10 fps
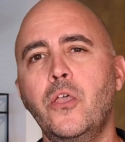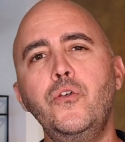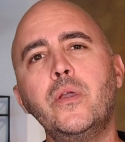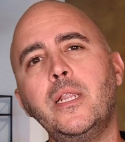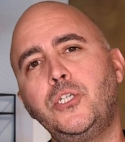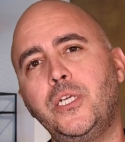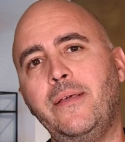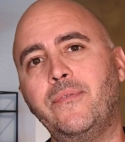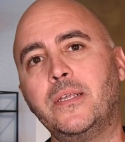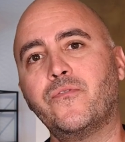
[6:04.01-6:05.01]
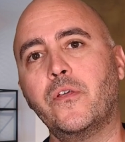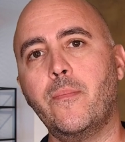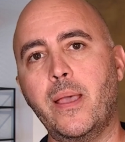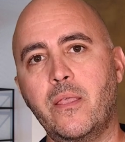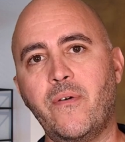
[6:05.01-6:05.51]
You can achieve this for your
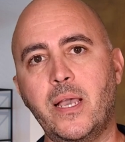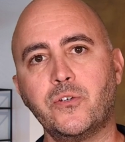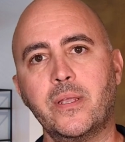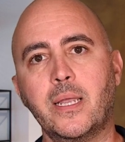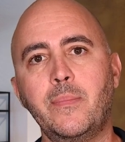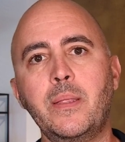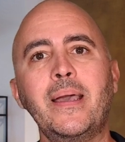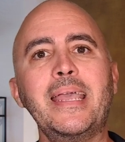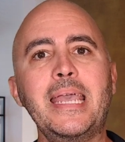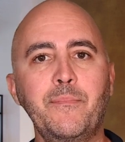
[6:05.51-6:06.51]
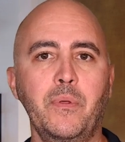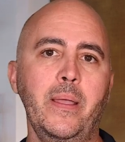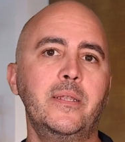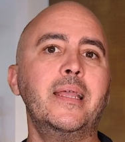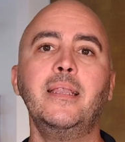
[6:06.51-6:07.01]
manufacturing company by
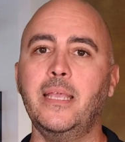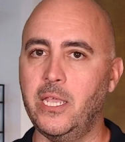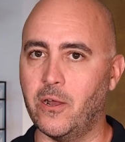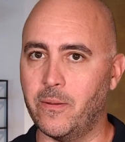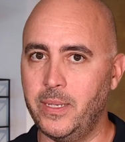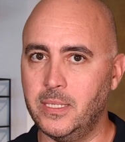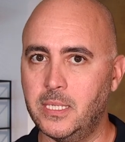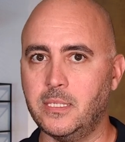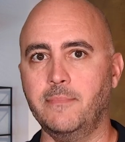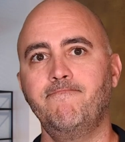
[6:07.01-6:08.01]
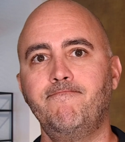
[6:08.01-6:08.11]
implementing an ERP system.